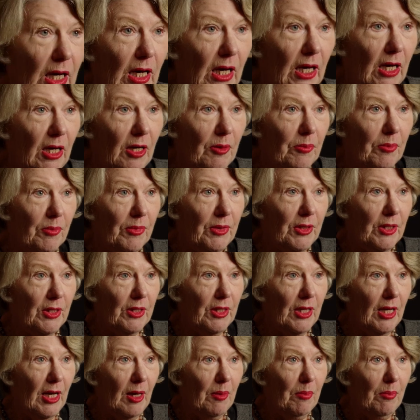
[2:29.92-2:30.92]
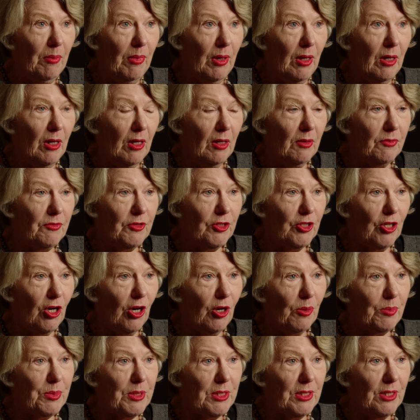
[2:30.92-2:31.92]
Um, the number of
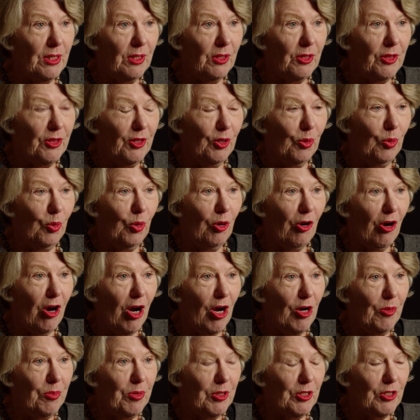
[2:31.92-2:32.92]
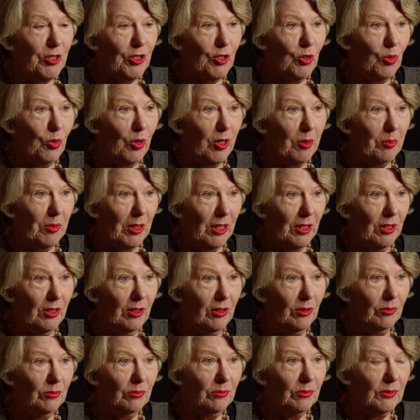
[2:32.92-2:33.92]
jobs that were open to
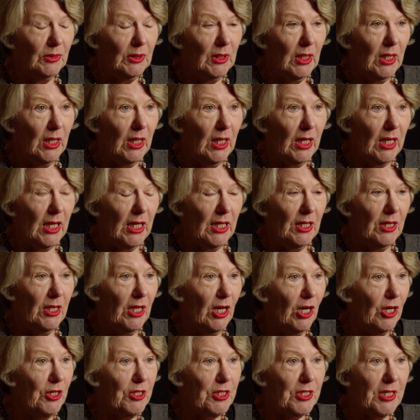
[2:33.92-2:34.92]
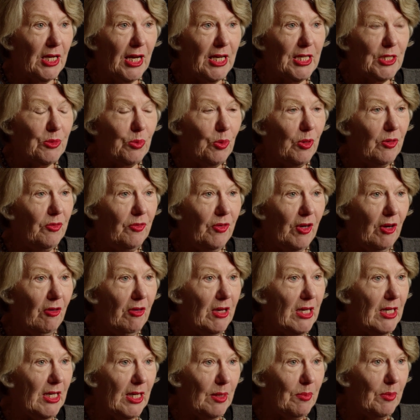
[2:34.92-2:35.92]
women in those days were
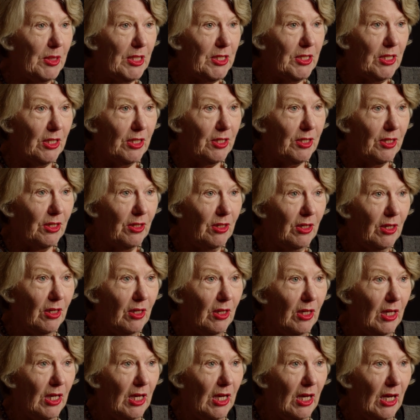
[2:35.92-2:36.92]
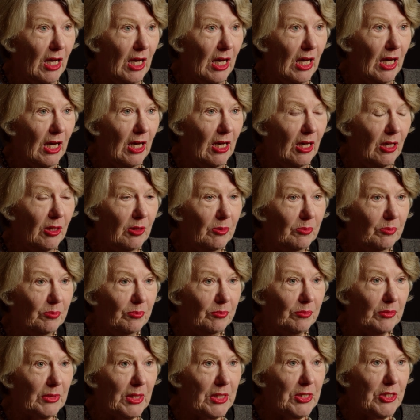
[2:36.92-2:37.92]
very limited.
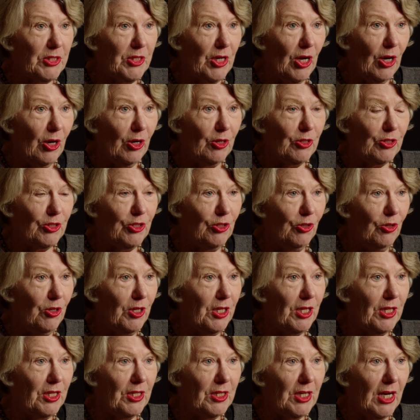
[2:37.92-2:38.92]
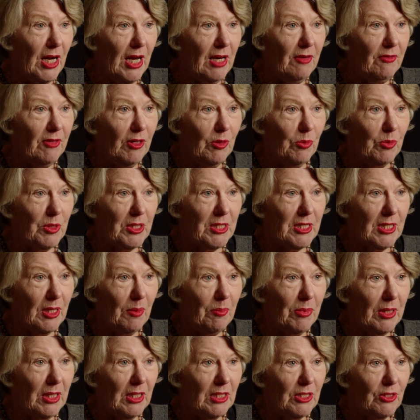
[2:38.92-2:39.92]
Um, so joining the Navy was
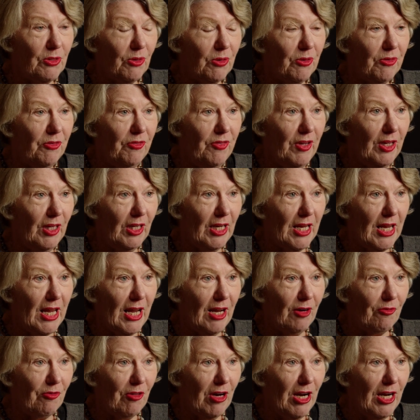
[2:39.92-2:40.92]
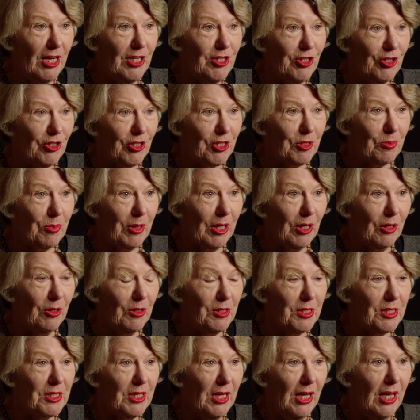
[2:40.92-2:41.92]
something sort of fairly outrageous
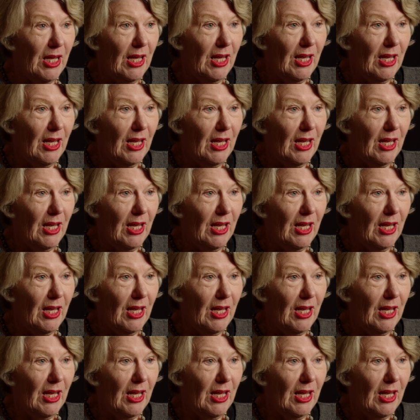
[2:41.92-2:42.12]
because